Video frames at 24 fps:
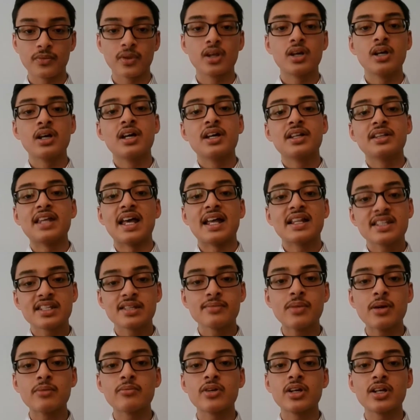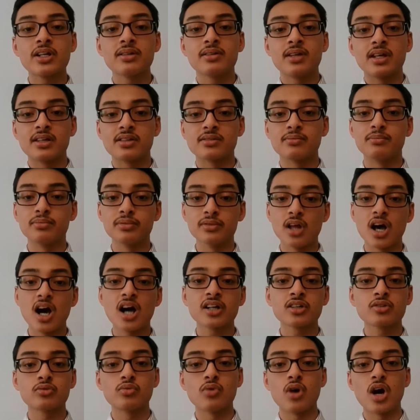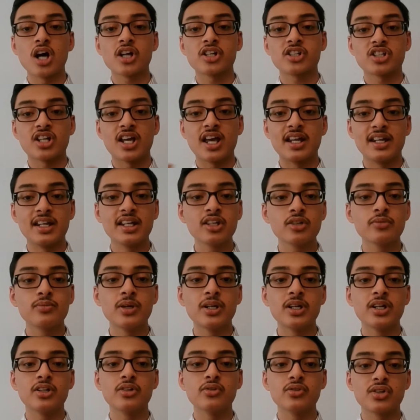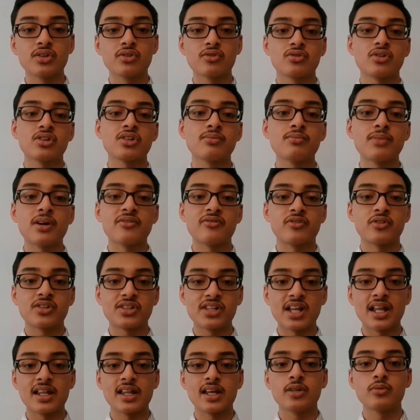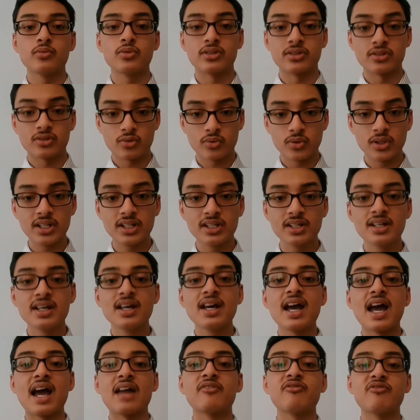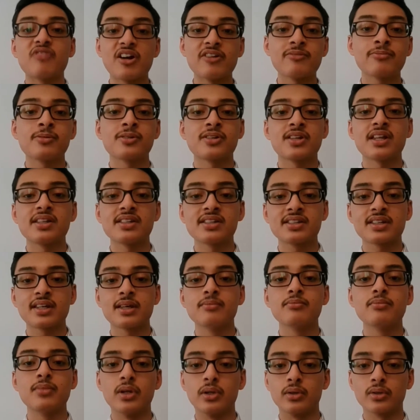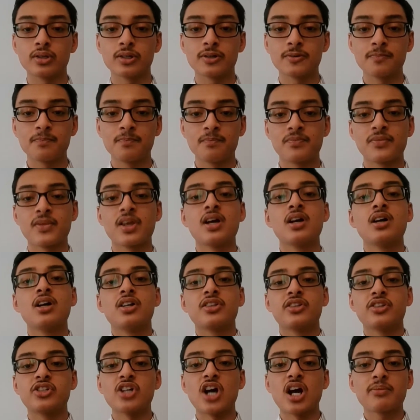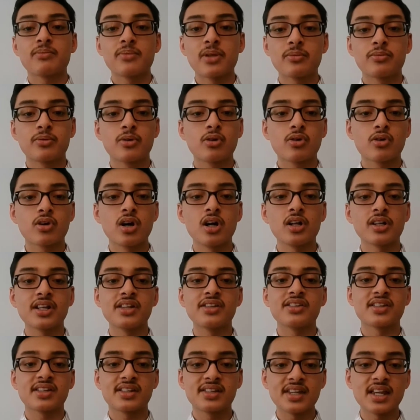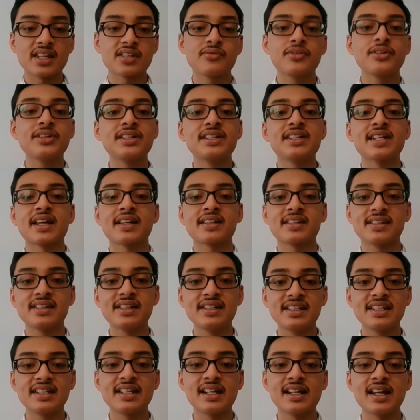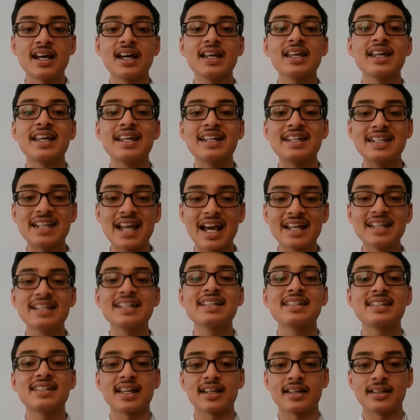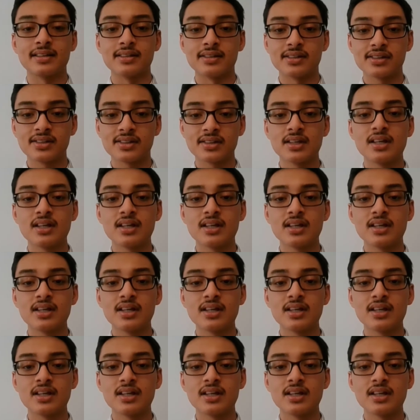The NC membrane is blocked, washed, and incubated using tris buffer saline with citrine and 5% skim milk. The dot blood protocol can successfully detect CTNI in 90 seconds.